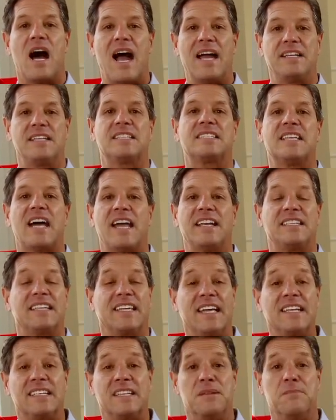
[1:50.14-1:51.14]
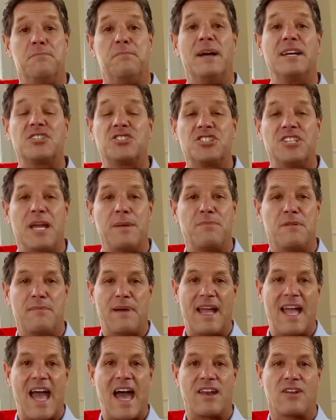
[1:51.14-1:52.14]
I decided to get into the best shape of
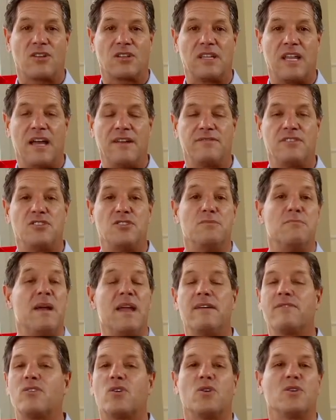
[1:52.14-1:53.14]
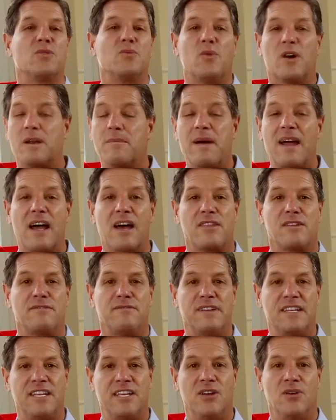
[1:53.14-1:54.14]
my adult life that you may have heard in one of my other
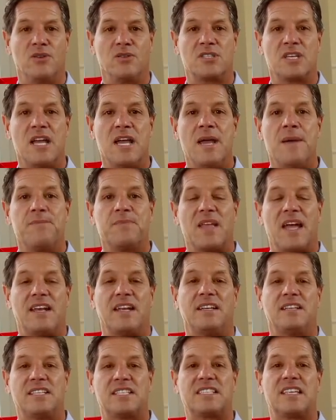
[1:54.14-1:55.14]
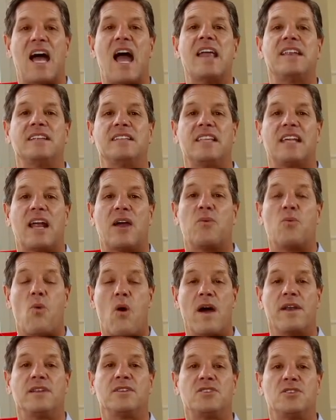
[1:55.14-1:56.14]
videos, and I decided that I
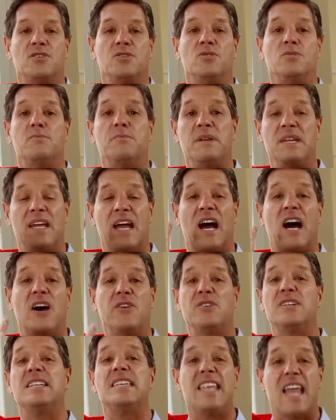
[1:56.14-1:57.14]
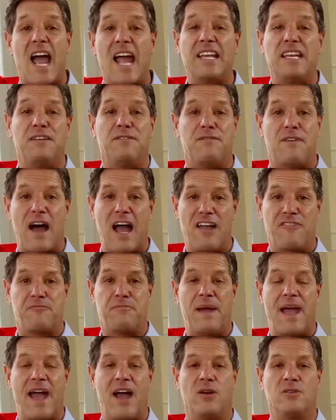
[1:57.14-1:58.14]
wanted to be
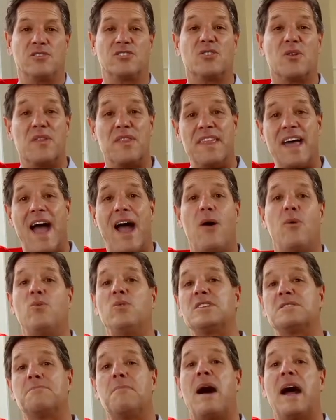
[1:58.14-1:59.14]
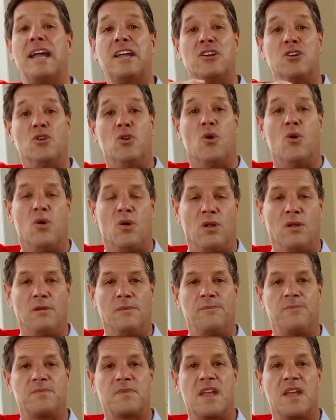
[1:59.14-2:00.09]
195 pounds. So that was my goal.